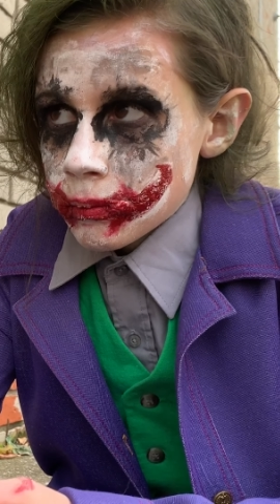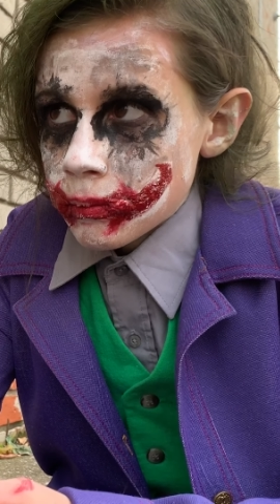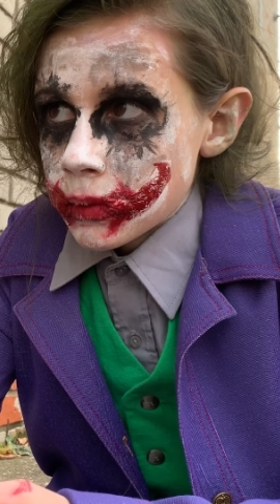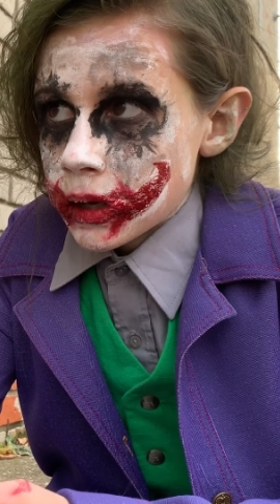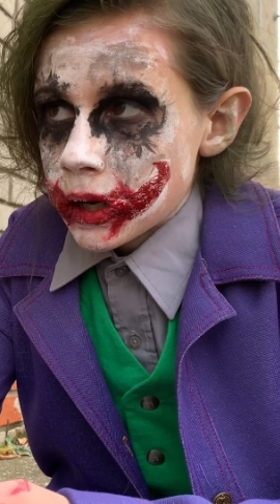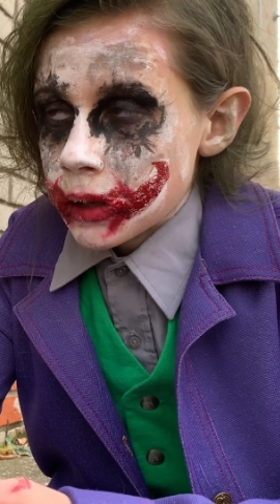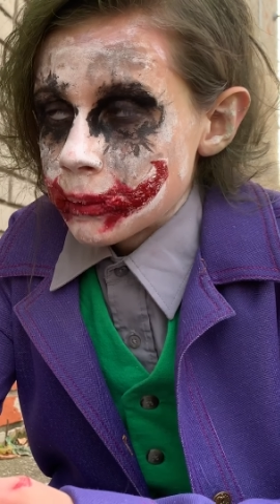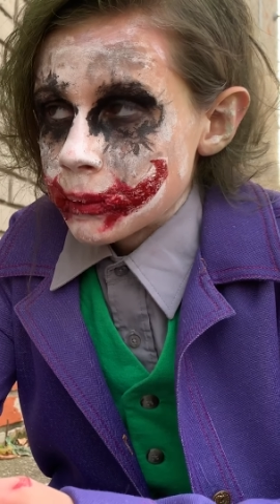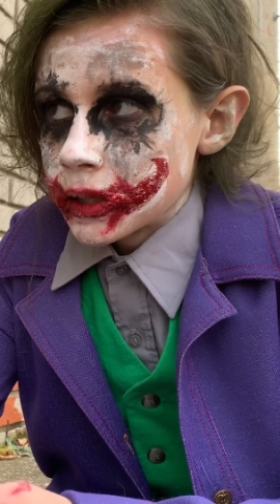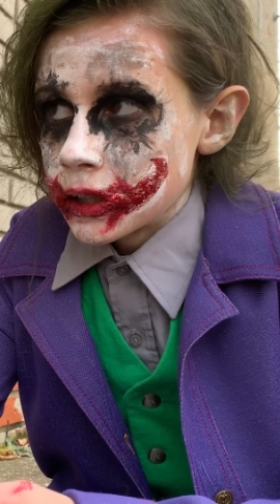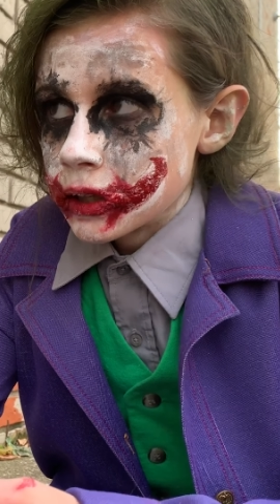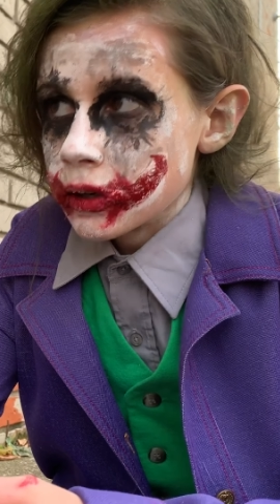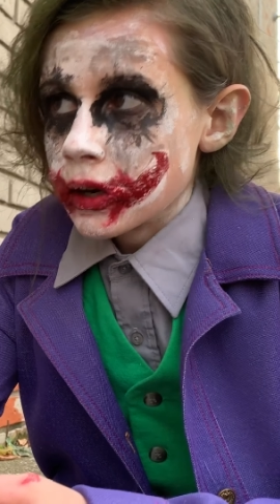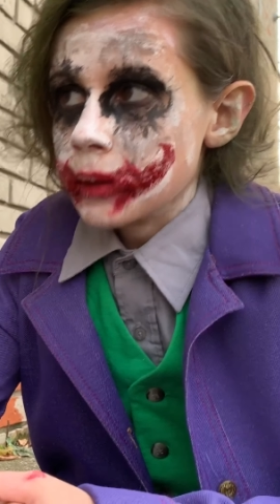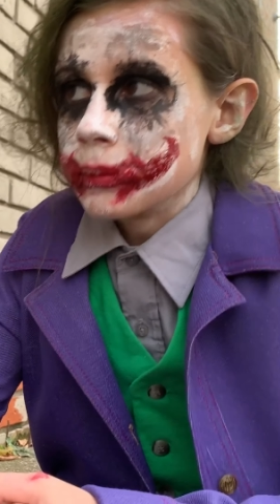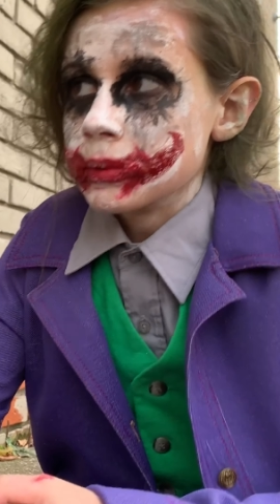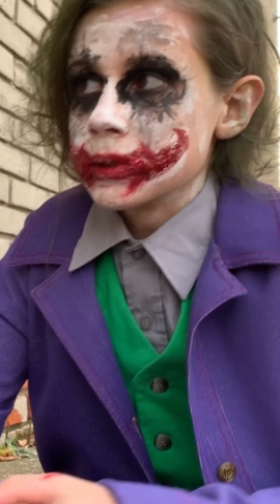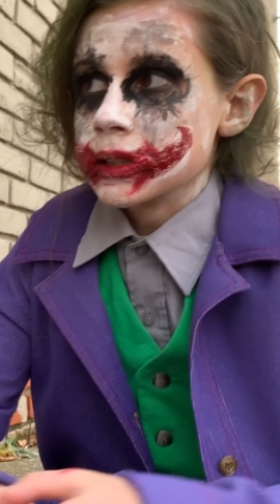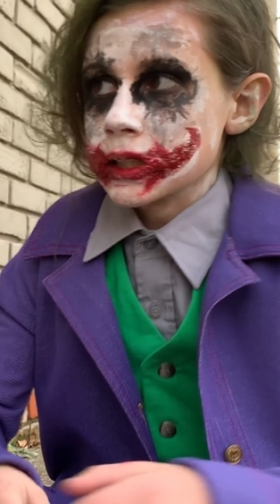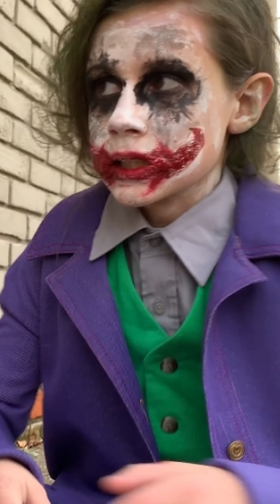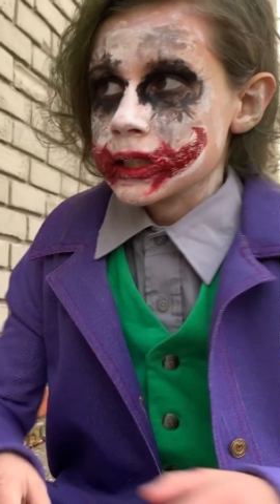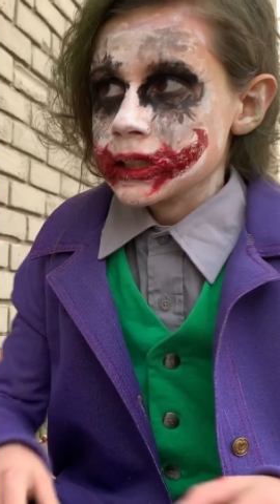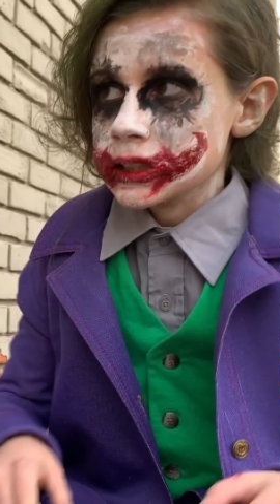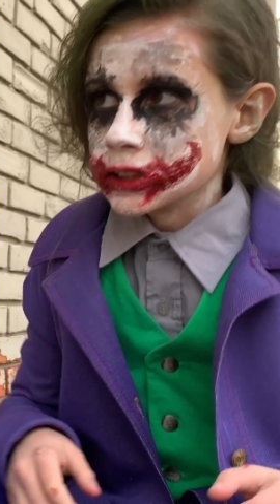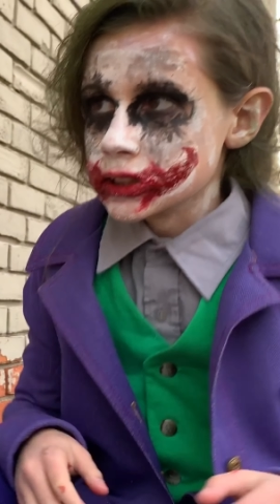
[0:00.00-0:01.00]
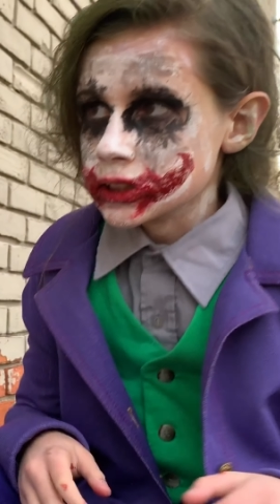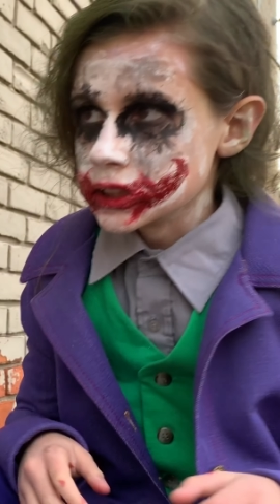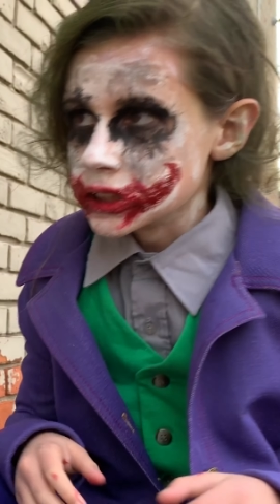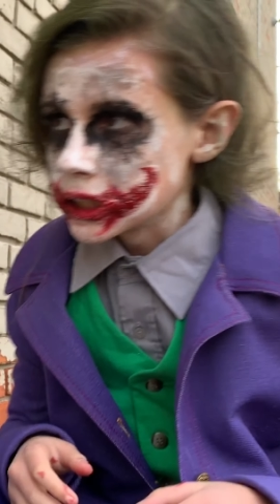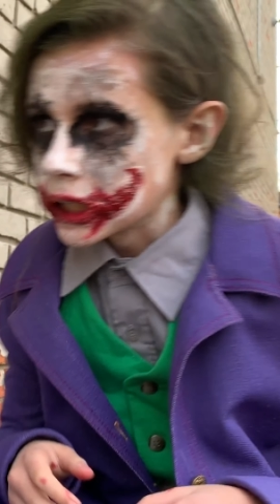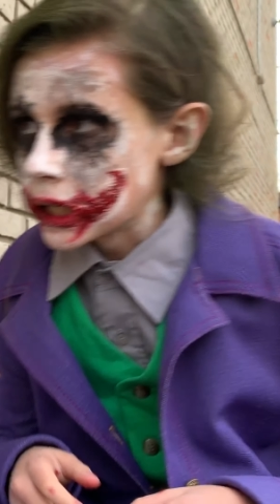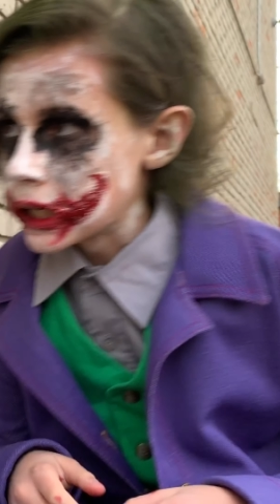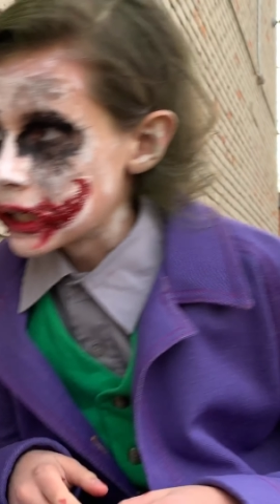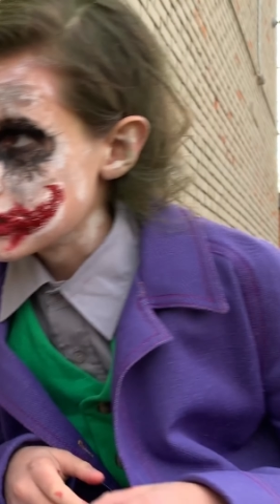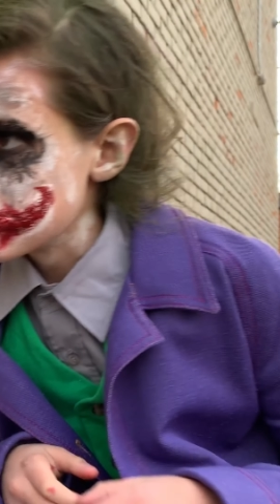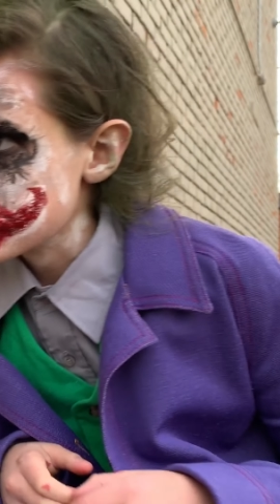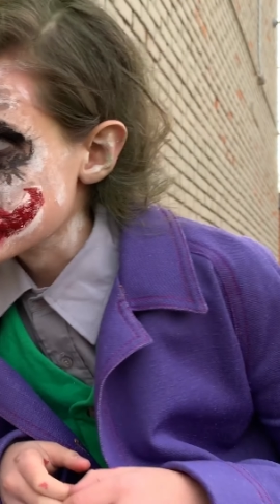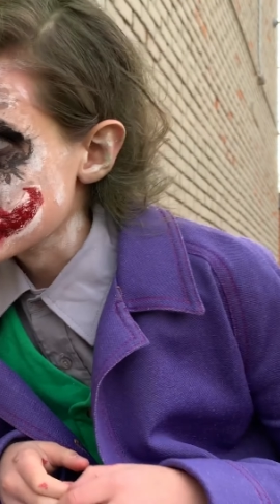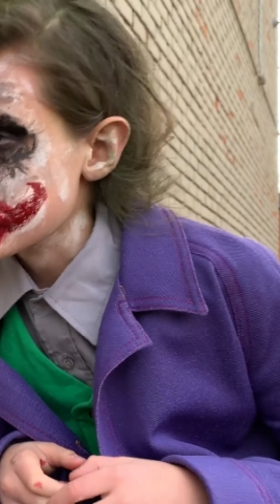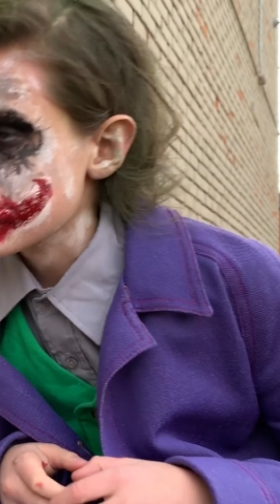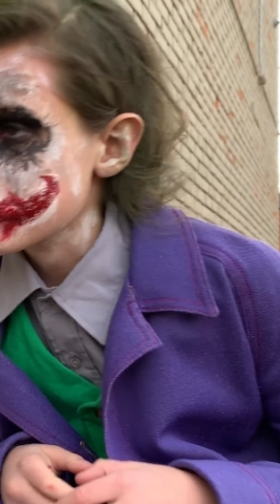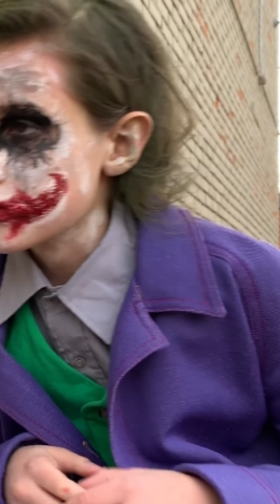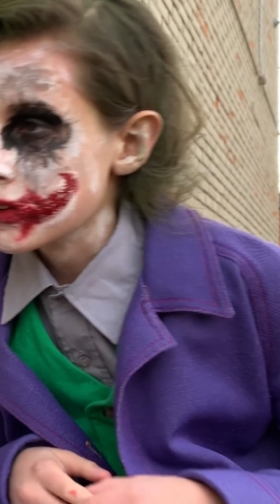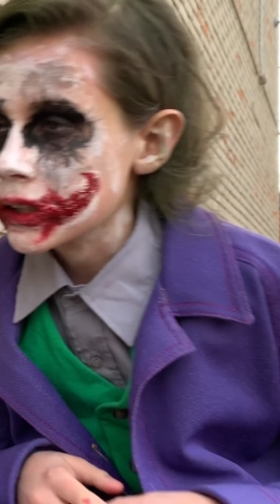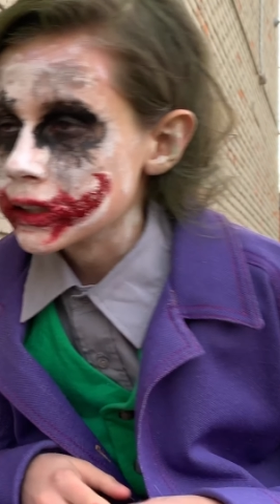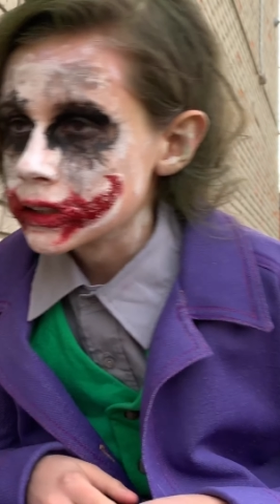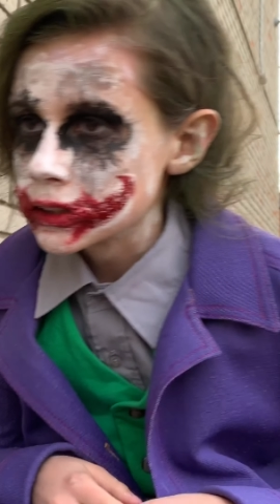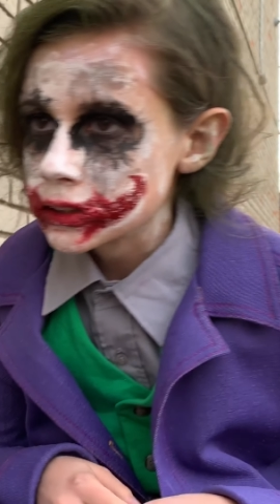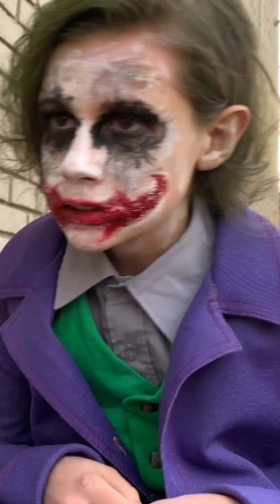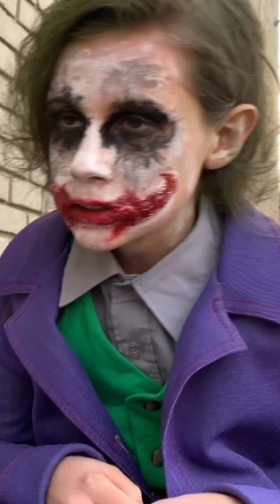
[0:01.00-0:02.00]
Mommy grabs the kitchen knife to
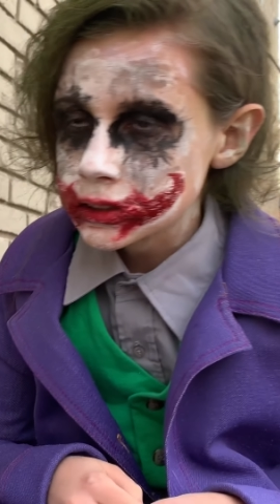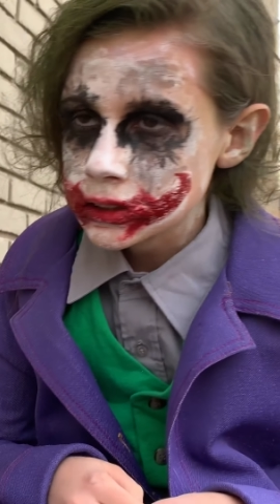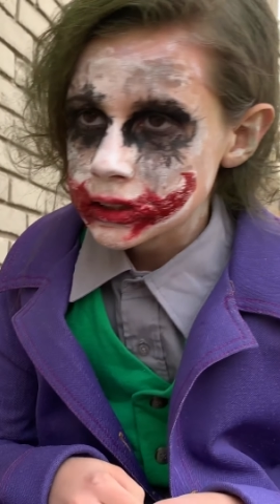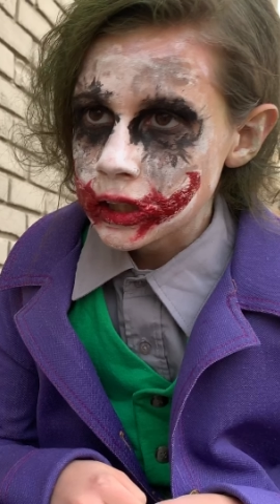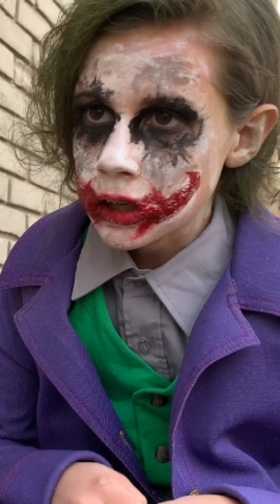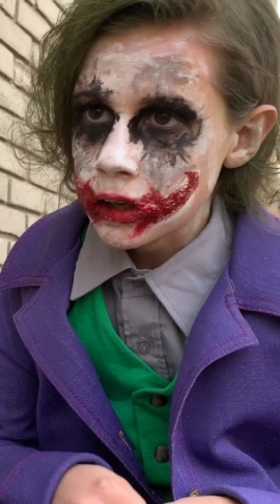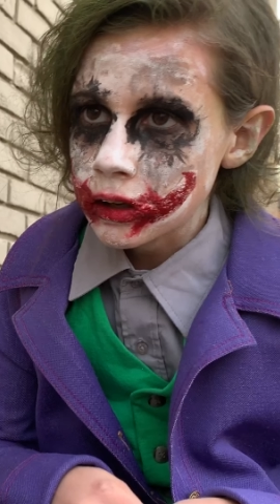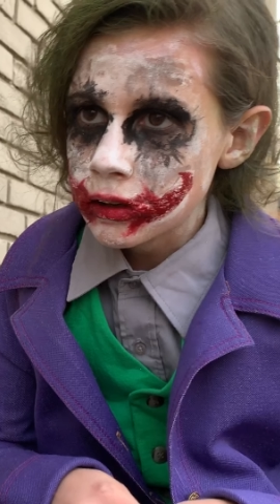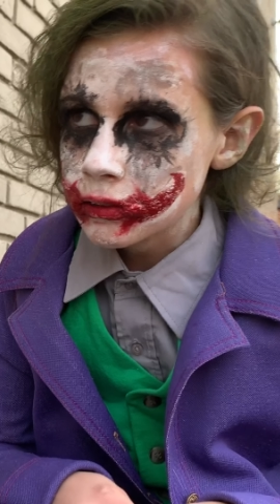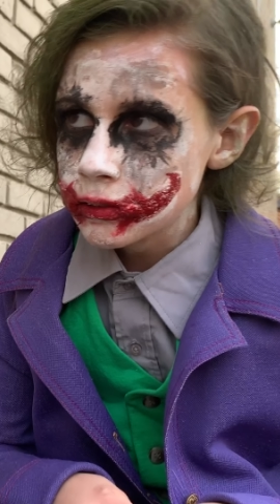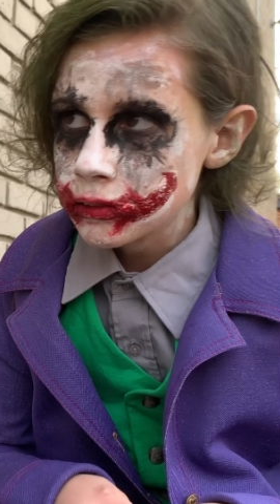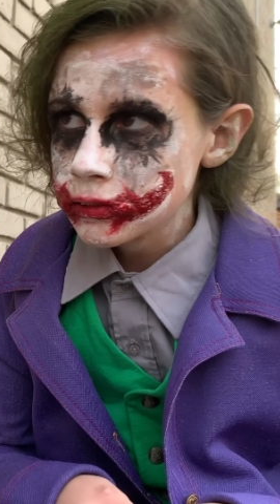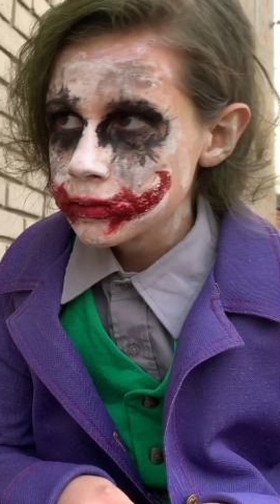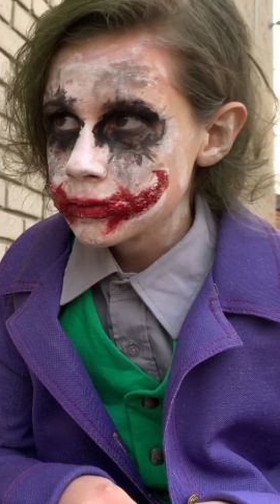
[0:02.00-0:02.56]
defend herself.